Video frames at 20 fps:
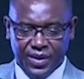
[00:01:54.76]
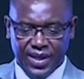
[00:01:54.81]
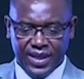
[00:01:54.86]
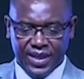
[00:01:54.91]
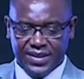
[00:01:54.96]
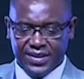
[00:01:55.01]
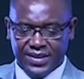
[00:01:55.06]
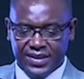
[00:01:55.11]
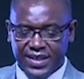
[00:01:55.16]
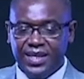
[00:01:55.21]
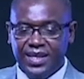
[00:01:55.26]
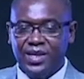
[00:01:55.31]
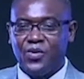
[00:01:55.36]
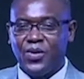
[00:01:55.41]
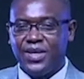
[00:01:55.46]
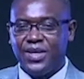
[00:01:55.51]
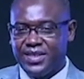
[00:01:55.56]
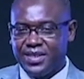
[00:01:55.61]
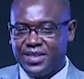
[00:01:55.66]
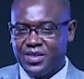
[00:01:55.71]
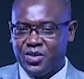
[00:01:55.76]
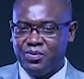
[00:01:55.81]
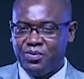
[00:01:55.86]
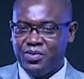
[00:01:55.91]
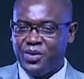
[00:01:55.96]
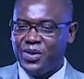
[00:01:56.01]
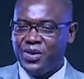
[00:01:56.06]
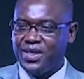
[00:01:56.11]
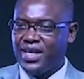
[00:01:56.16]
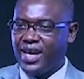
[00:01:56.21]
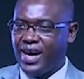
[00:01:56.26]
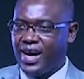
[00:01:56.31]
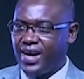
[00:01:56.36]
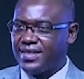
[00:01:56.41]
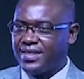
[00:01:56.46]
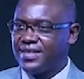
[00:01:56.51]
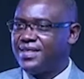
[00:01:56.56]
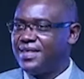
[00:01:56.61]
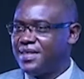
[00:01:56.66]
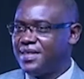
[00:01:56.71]
who had really wanted to be with
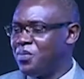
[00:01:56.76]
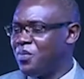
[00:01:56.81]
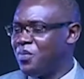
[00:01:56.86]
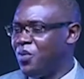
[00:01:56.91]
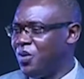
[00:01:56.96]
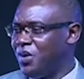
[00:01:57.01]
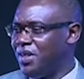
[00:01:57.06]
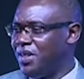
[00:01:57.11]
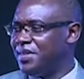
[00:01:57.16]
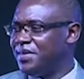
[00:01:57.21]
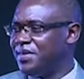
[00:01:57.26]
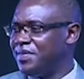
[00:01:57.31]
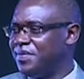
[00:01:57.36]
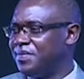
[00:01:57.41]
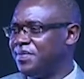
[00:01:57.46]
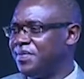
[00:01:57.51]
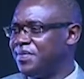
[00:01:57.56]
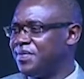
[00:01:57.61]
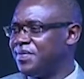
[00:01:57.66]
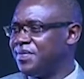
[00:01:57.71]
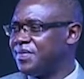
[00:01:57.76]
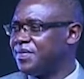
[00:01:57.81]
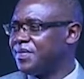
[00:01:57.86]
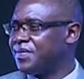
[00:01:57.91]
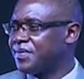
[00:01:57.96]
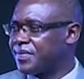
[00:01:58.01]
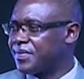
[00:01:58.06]
us this morning. But